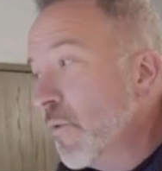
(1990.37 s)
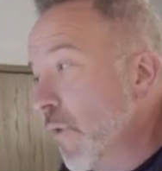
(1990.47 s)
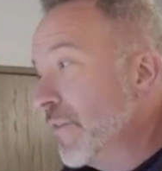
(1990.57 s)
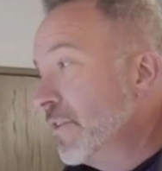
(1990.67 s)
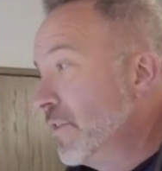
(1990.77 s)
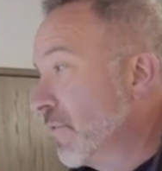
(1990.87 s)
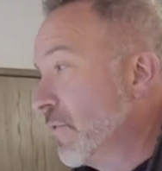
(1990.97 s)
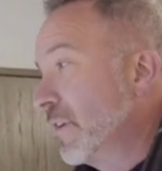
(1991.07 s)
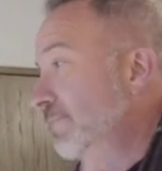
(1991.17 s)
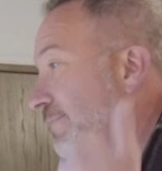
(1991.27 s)
Whether
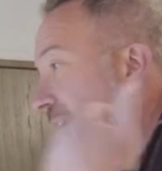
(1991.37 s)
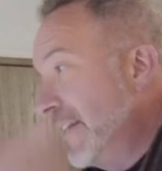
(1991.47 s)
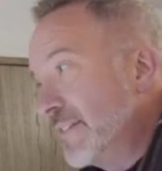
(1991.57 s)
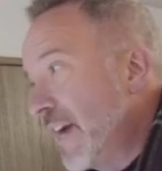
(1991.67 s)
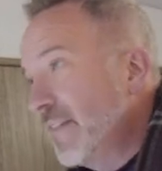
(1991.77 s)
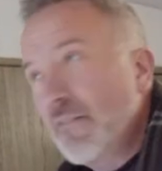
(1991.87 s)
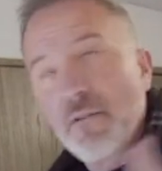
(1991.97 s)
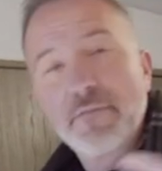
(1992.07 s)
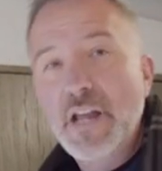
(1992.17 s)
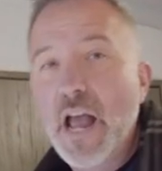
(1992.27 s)
you're inside the
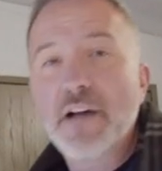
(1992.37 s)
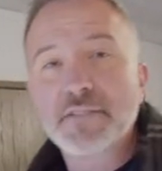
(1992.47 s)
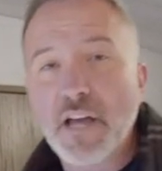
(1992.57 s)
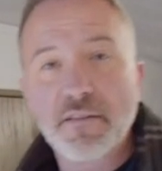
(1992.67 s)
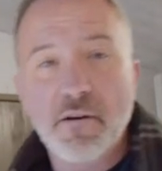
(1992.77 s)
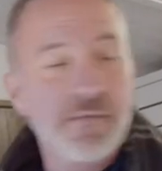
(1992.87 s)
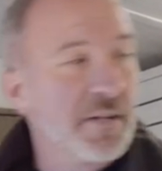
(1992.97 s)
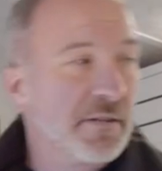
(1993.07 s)
RV, outside the RV,